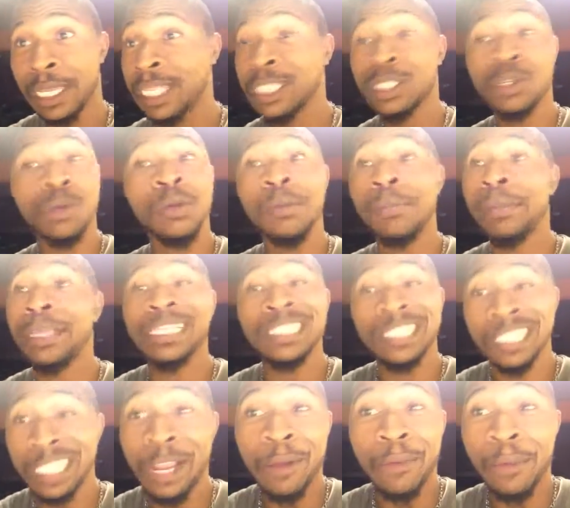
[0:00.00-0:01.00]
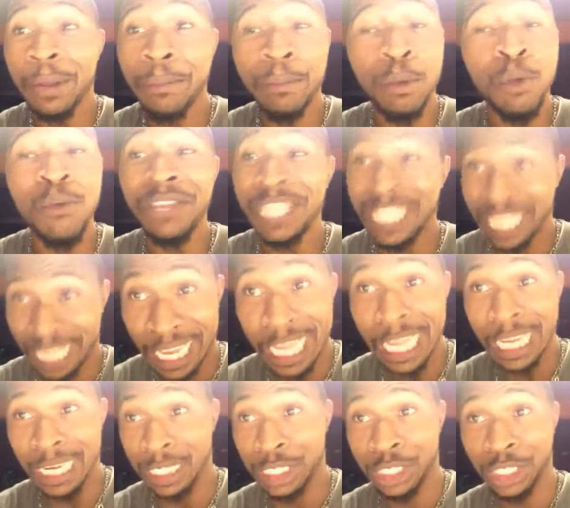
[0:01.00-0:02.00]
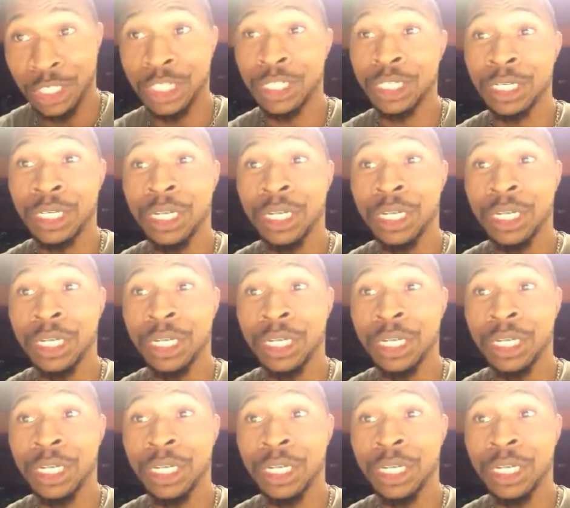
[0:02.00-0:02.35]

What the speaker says: It's going to be scary movie itch.